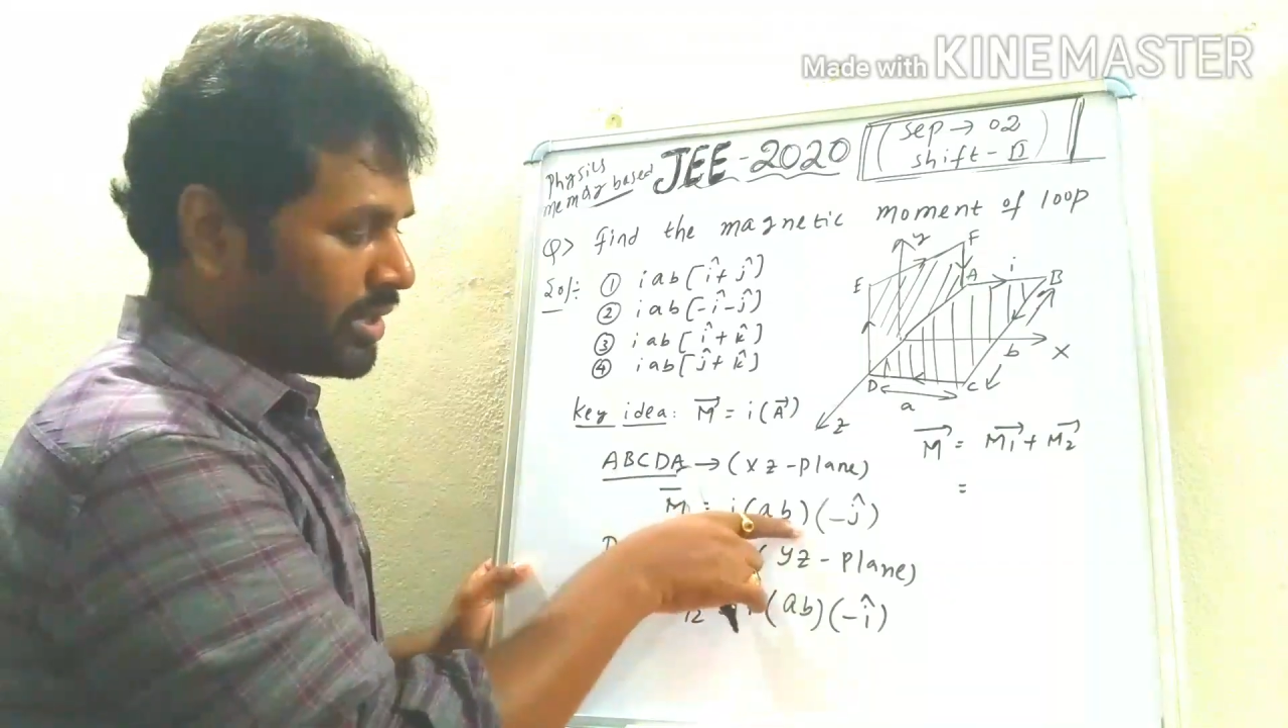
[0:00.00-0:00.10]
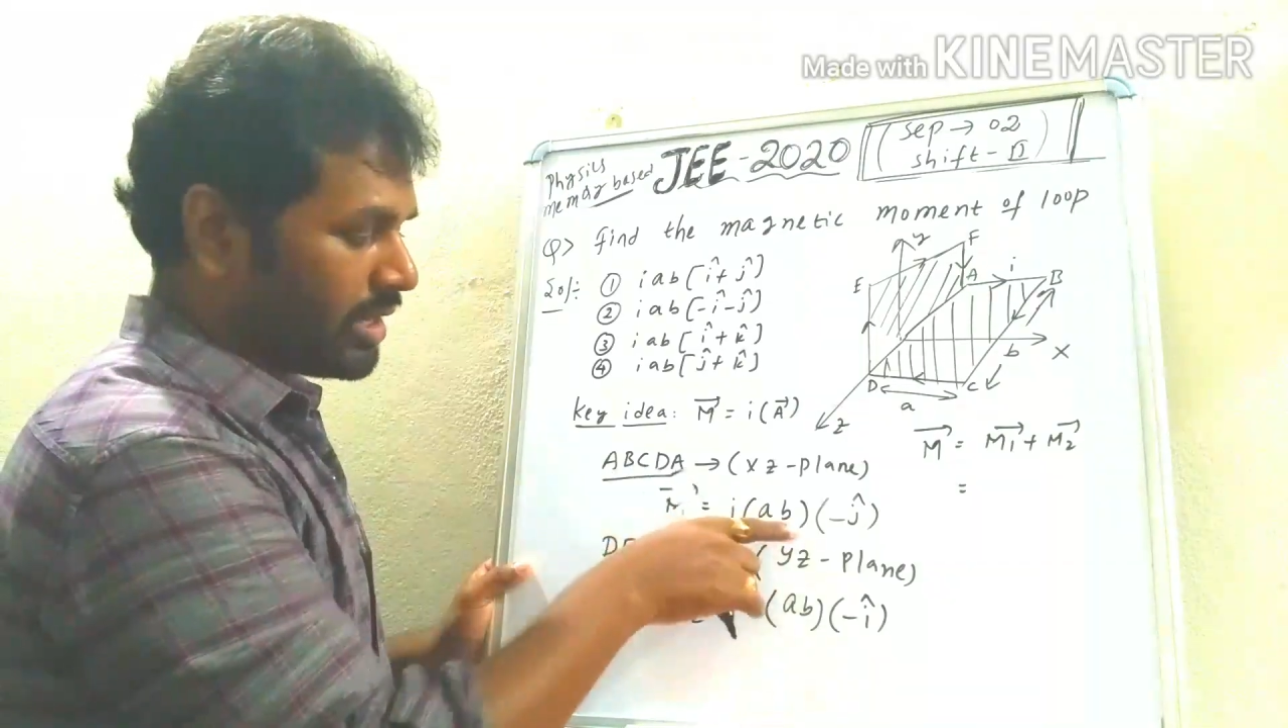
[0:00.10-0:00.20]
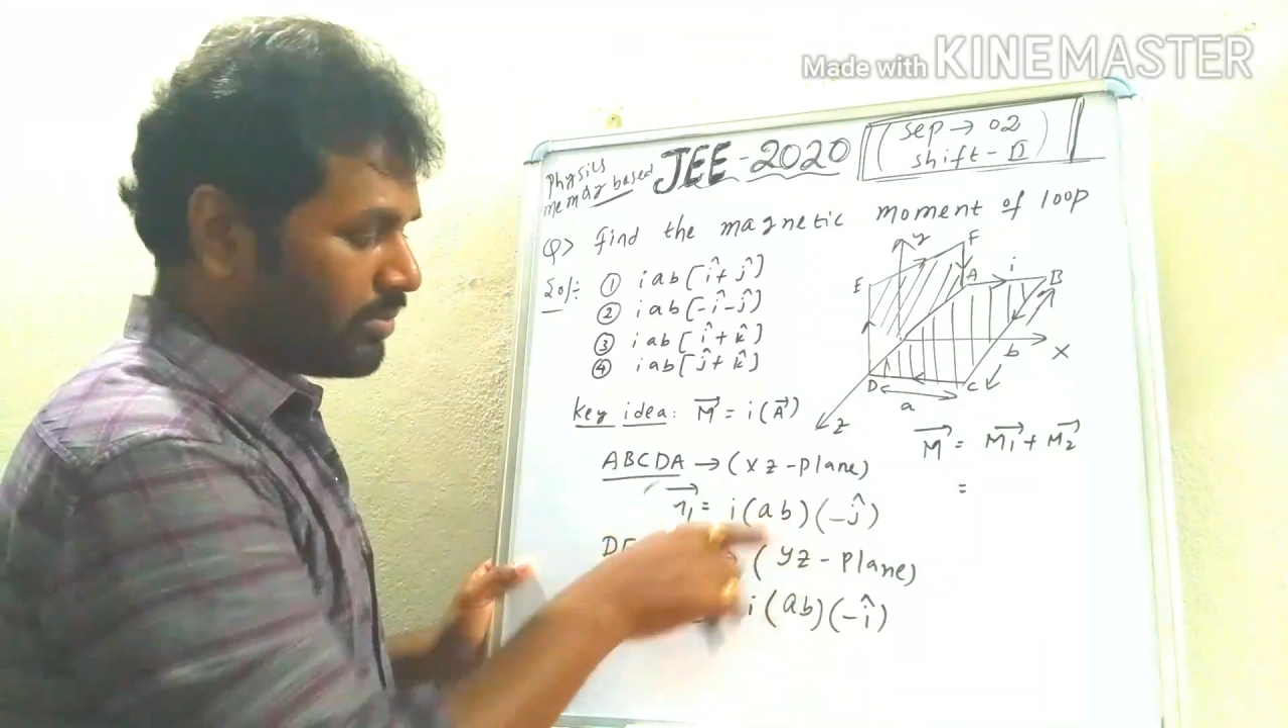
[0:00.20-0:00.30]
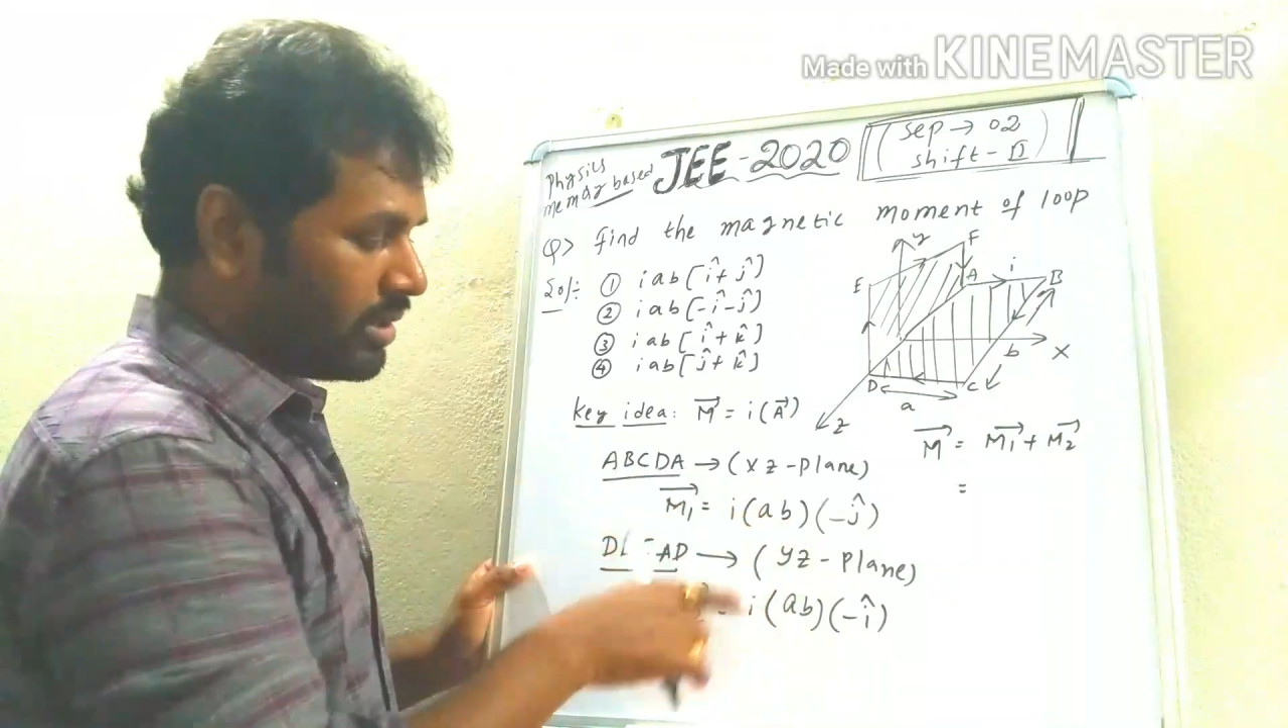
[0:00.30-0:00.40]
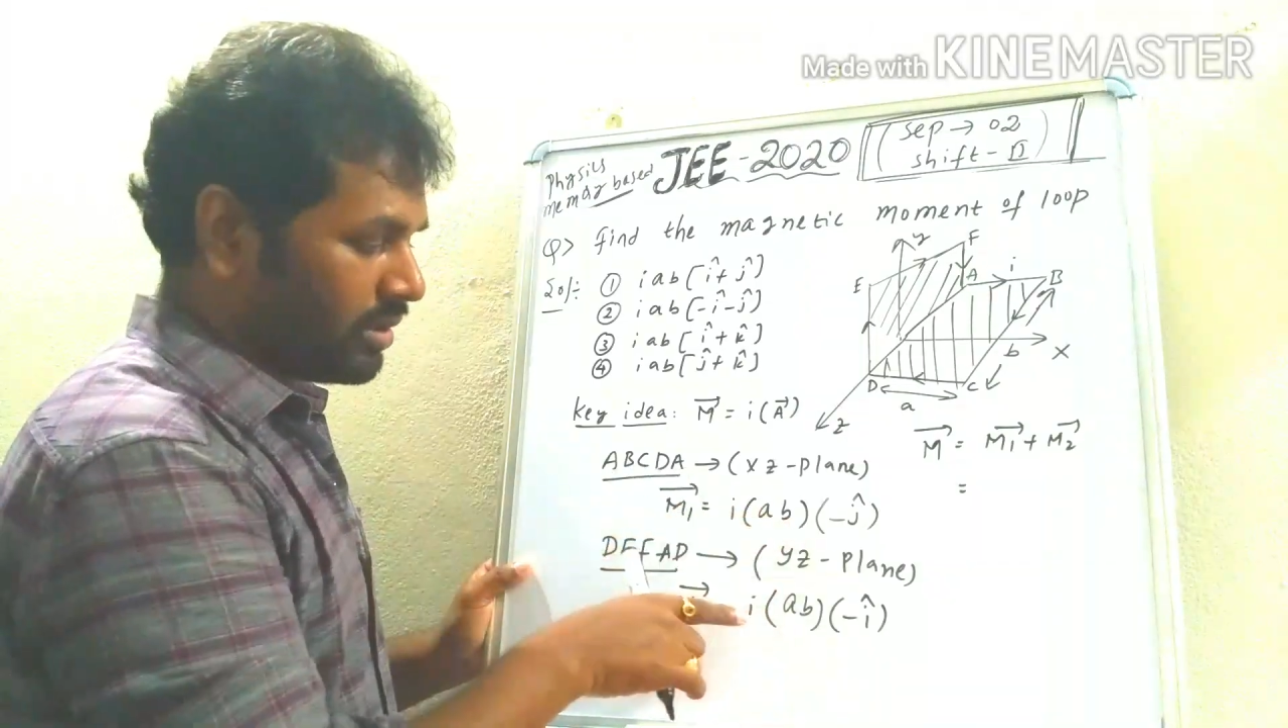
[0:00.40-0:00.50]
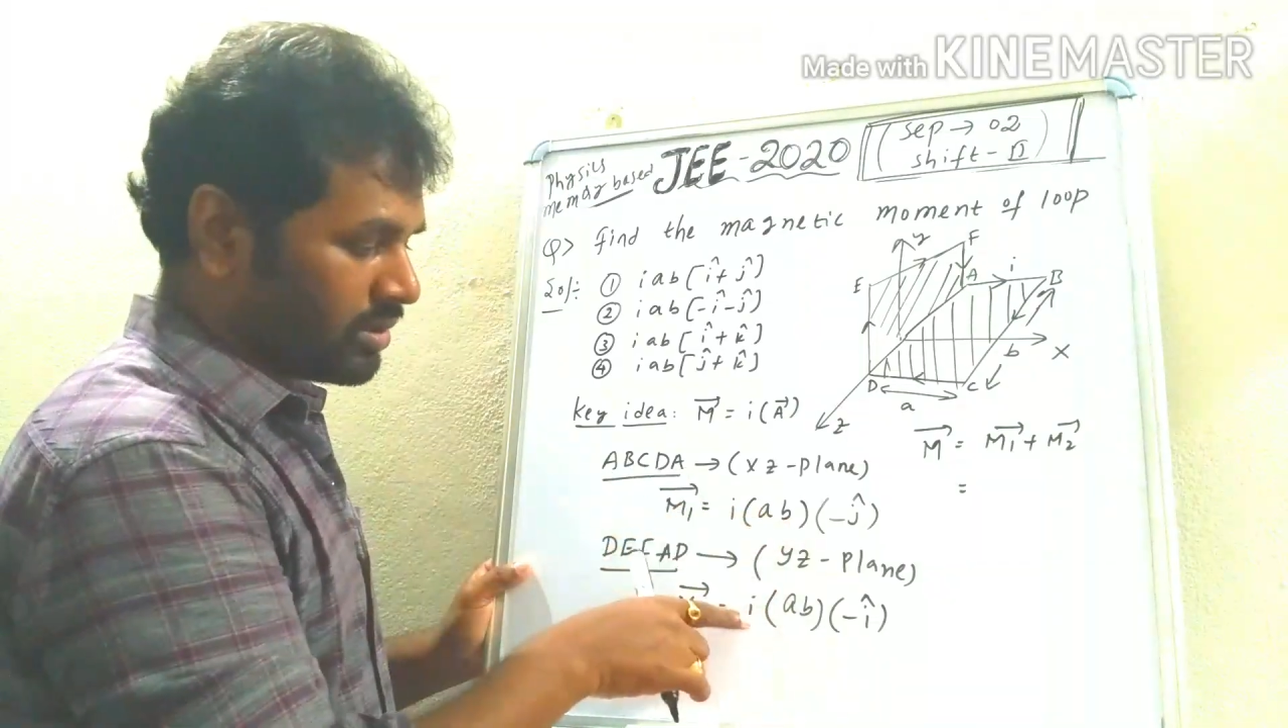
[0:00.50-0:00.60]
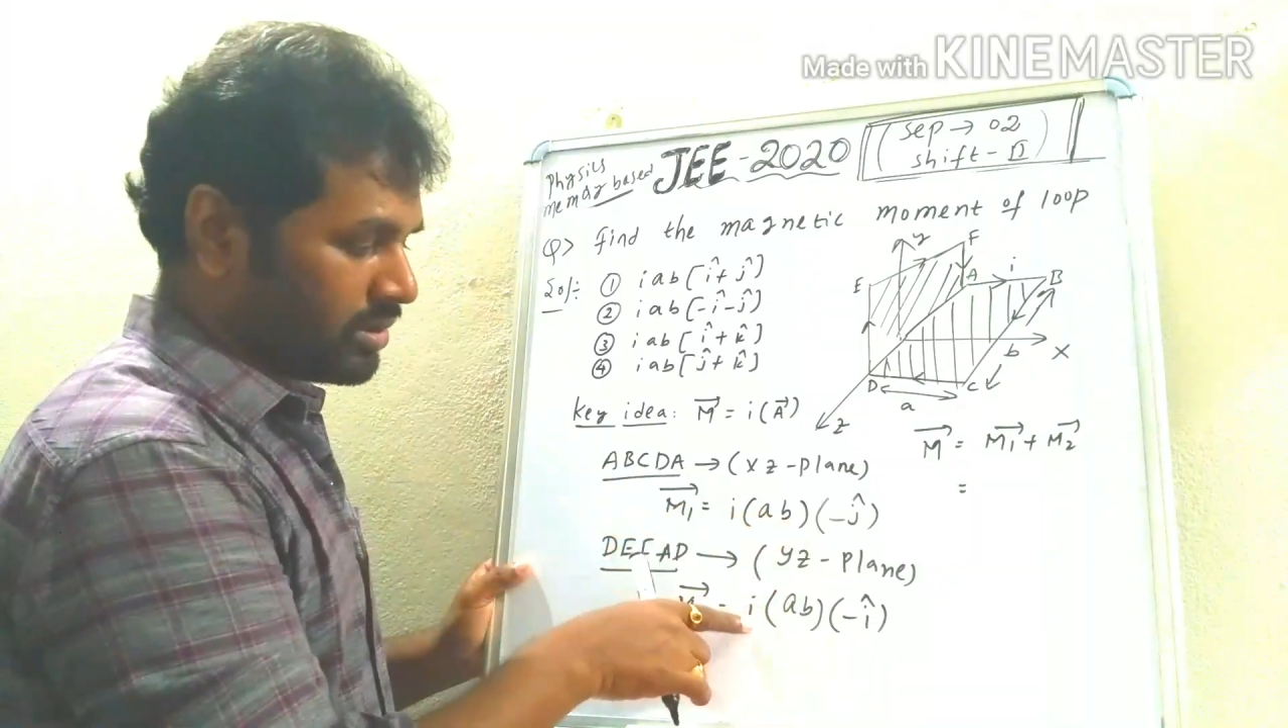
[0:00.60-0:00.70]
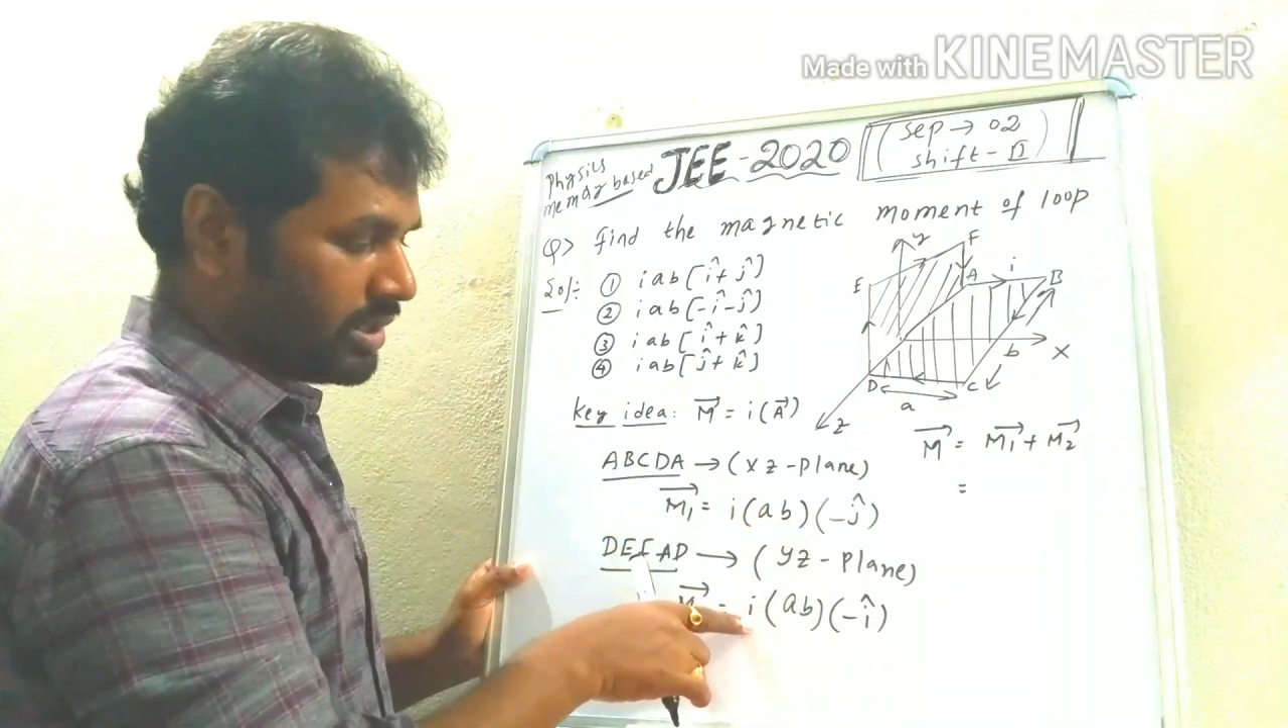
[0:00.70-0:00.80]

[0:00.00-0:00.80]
AB,